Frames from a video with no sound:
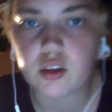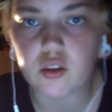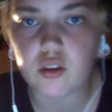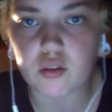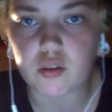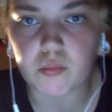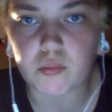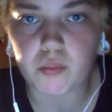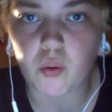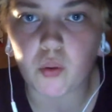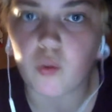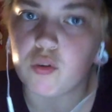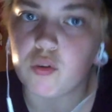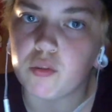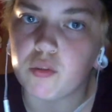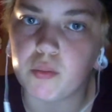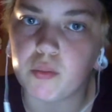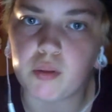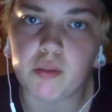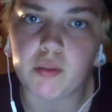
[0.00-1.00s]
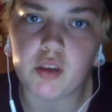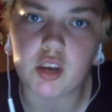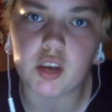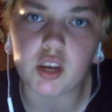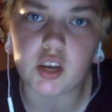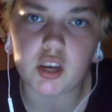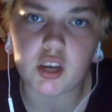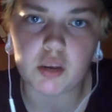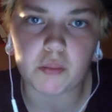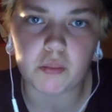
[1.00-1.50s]
could possibly be
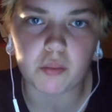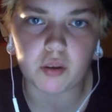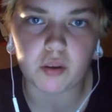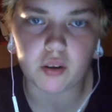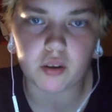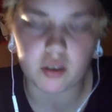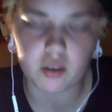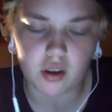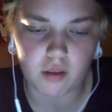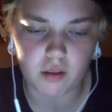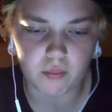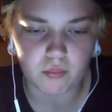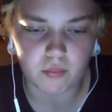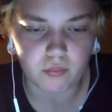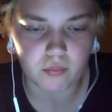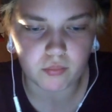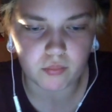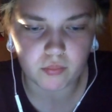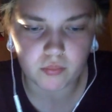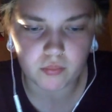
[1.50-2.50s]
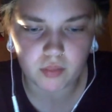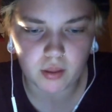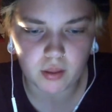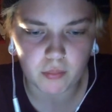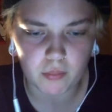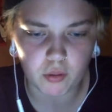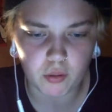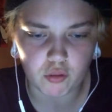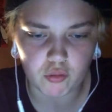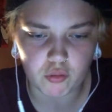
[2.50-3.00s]
changing, but I'm
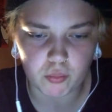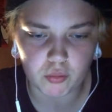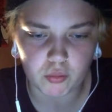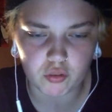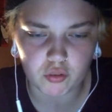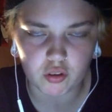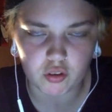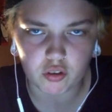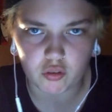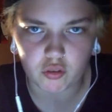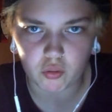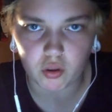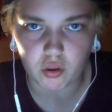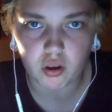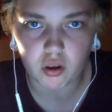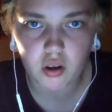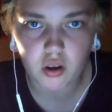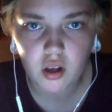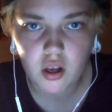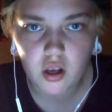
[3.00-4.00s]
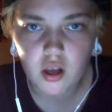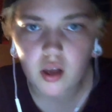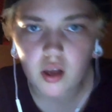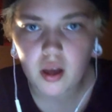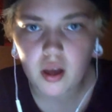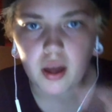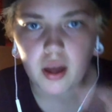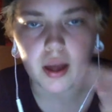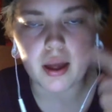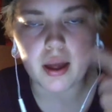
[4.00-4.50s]
not 100% sure.
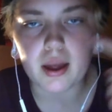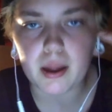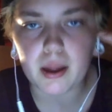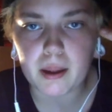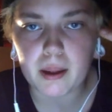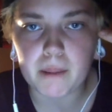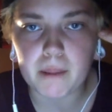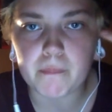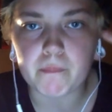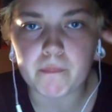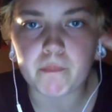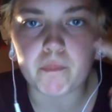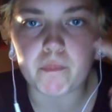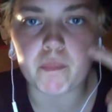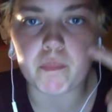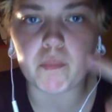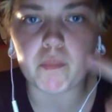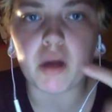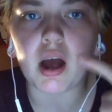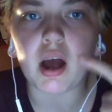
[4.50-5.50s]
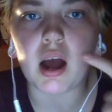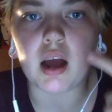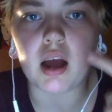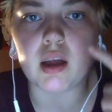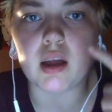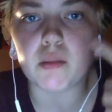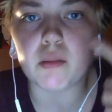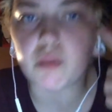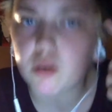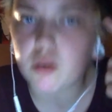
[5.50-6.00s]
My
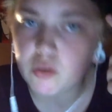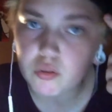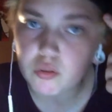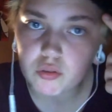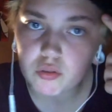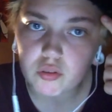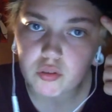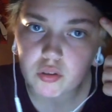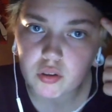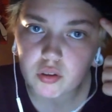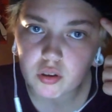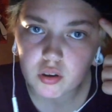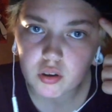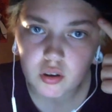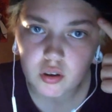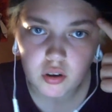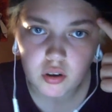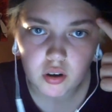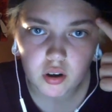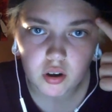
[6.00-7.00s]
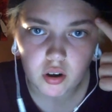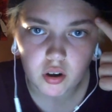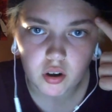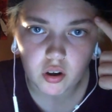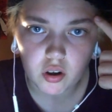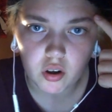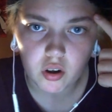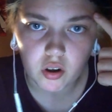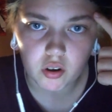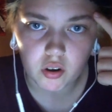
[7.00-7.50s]
eyebrows
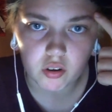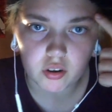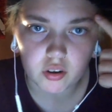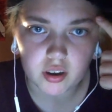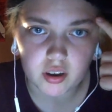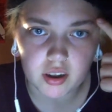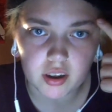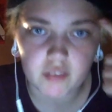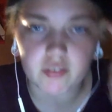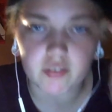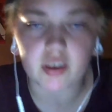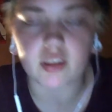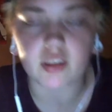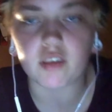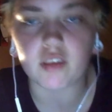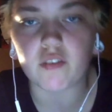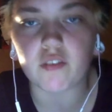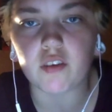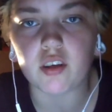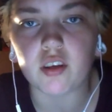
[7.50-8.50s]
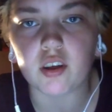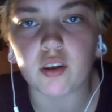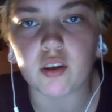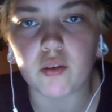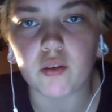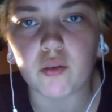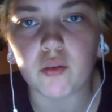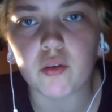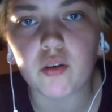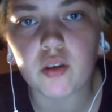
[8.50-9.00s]
are definitely filling
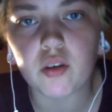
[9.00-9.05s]
out.